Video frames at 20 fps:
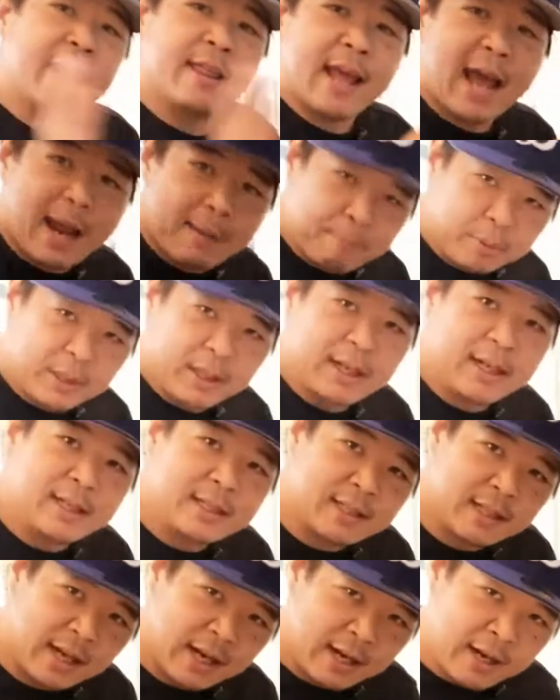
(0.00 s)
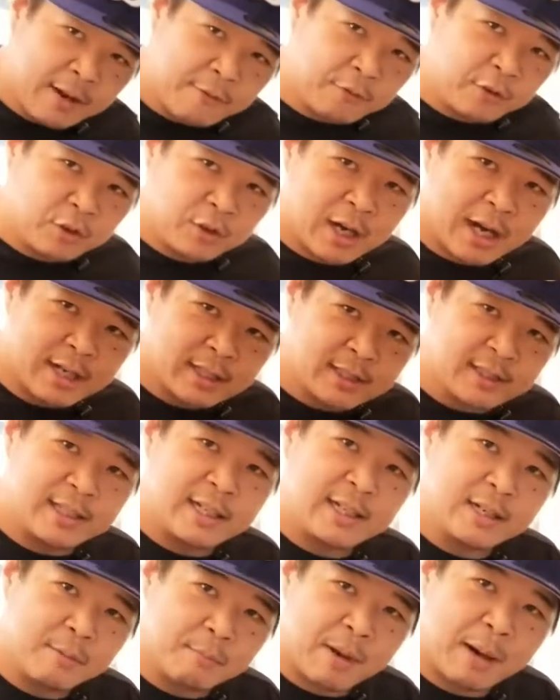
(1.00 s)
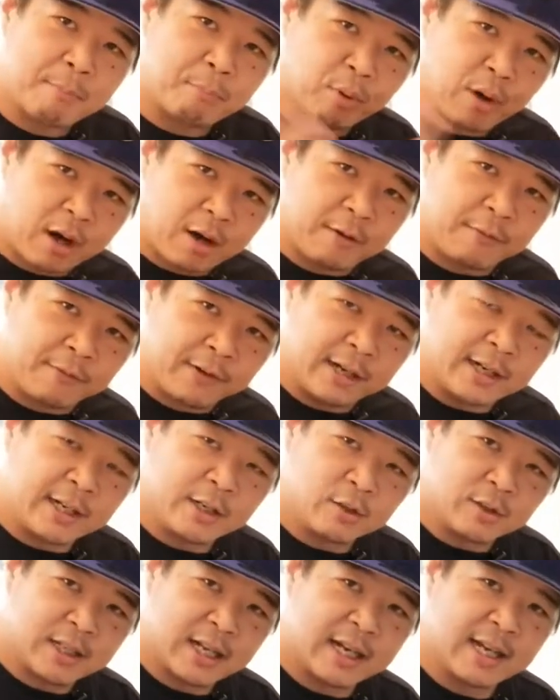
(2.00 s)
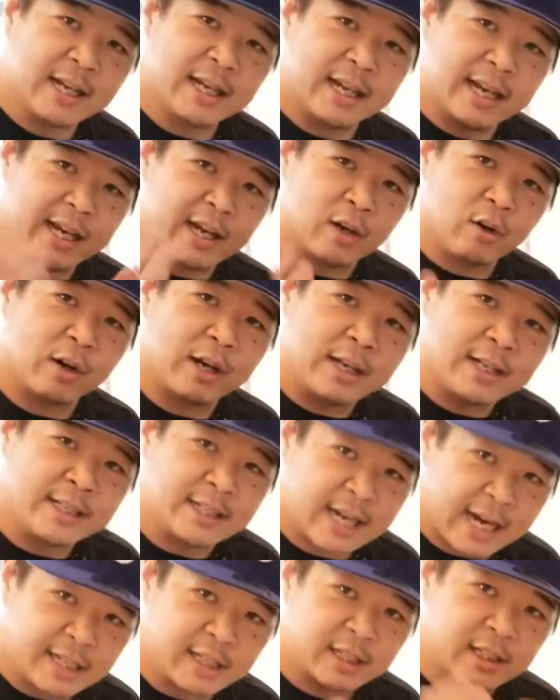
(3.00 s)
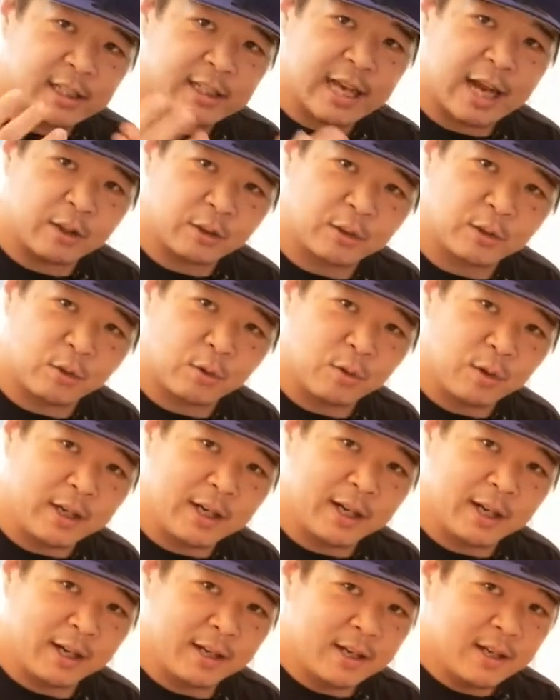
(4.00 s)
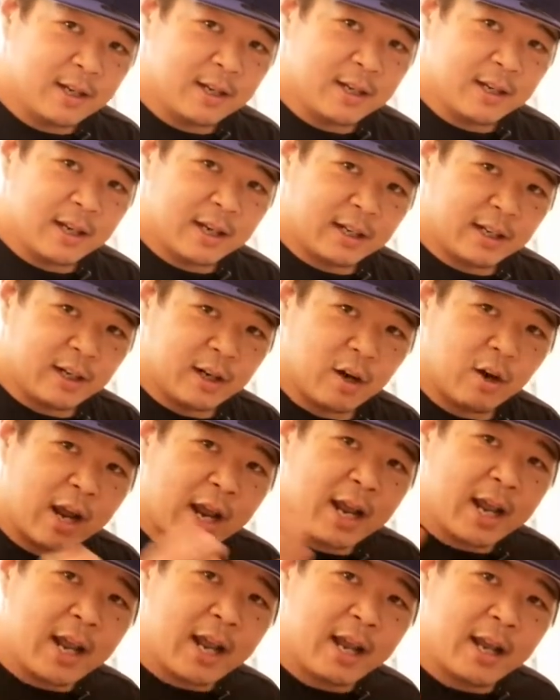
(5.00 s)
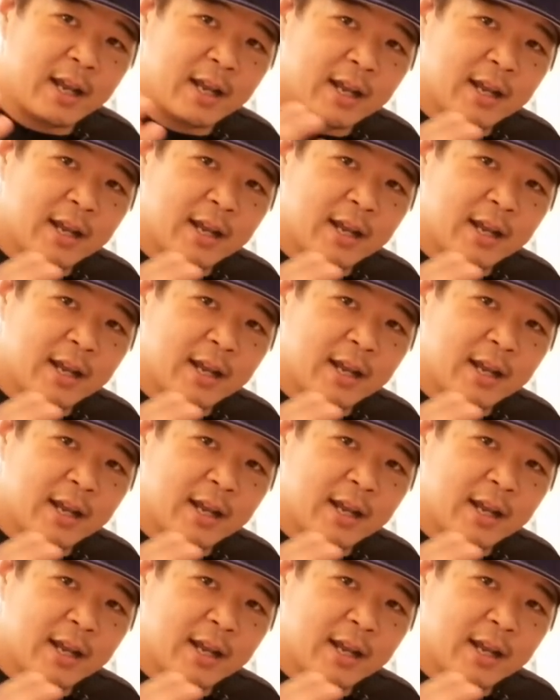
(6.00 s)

that place, and if you guys seen in my prior videos here in Daejeon, South Korea, you know, and